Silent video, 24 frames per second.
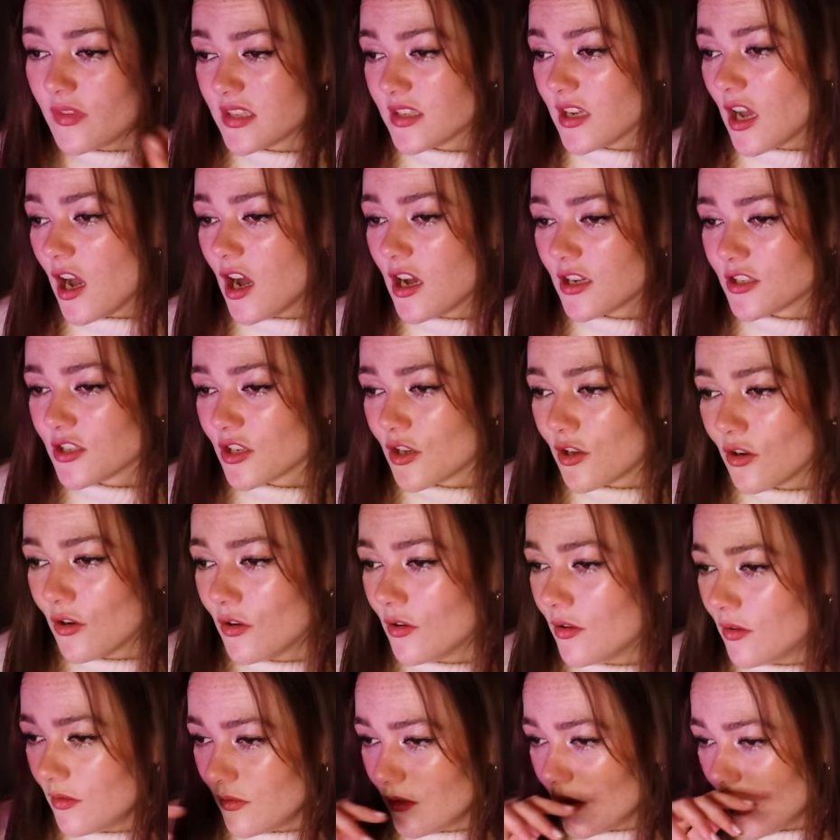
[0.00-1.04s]
this
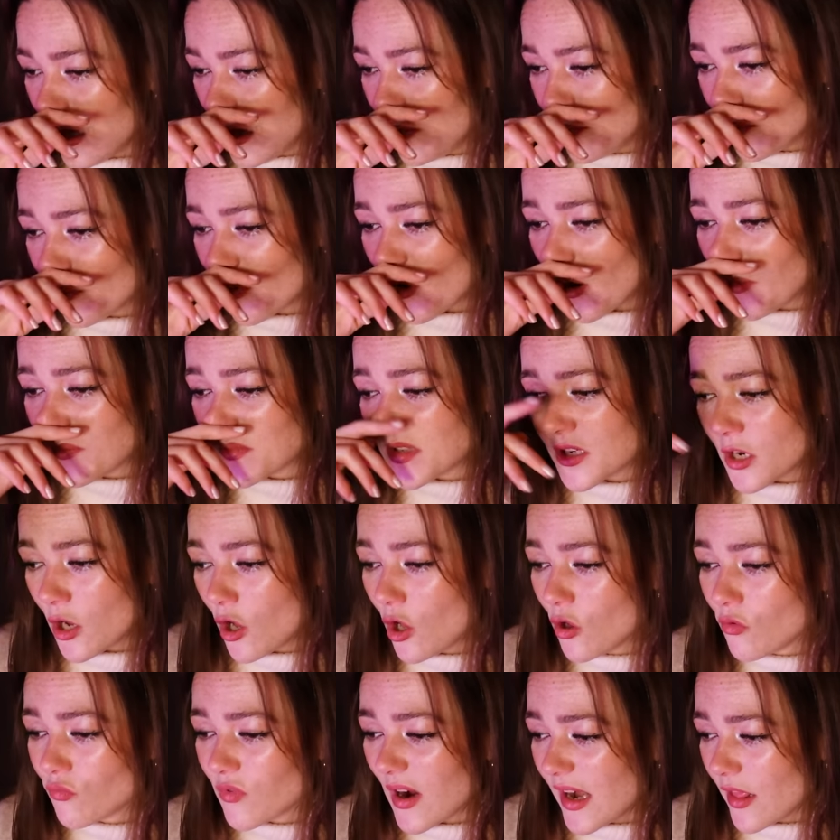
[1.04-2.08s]
article prompted a
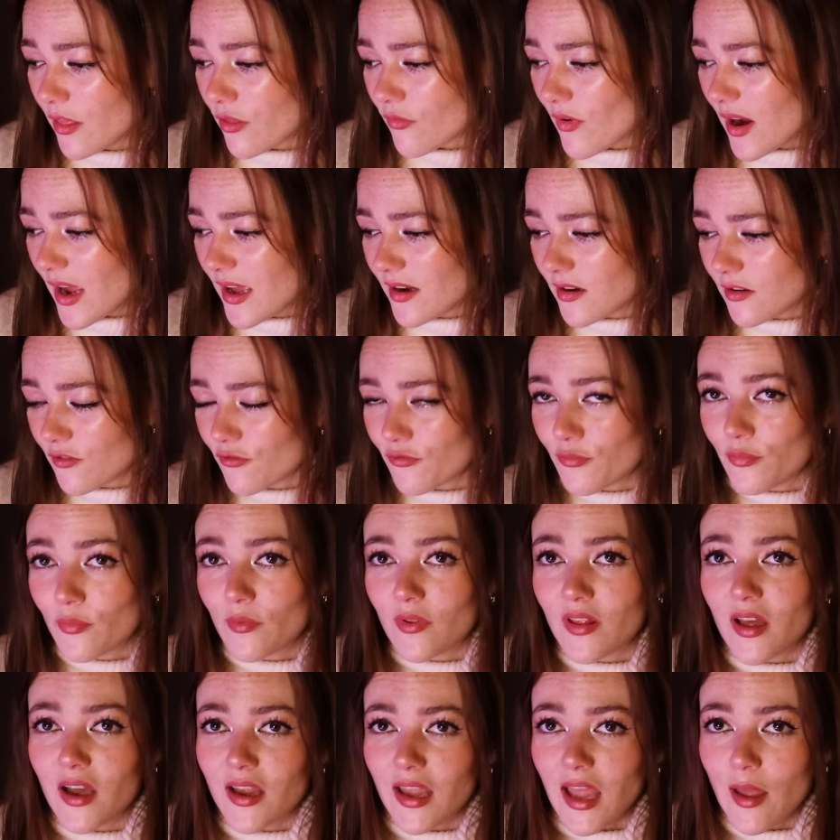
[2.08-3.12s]
whole Reddit thread of
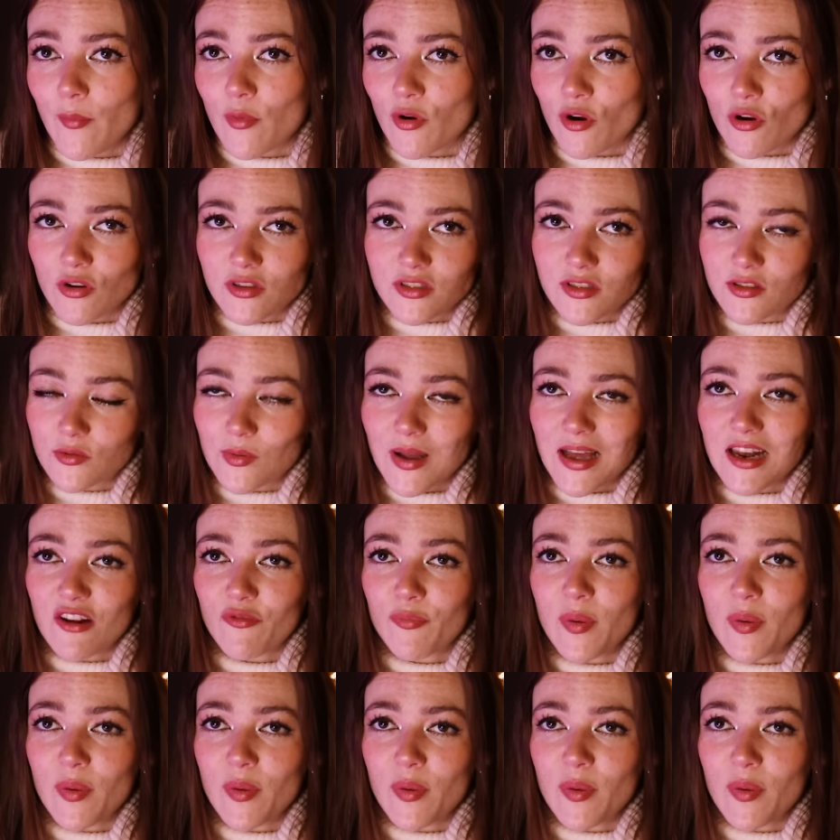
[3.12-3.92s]
I came across as well,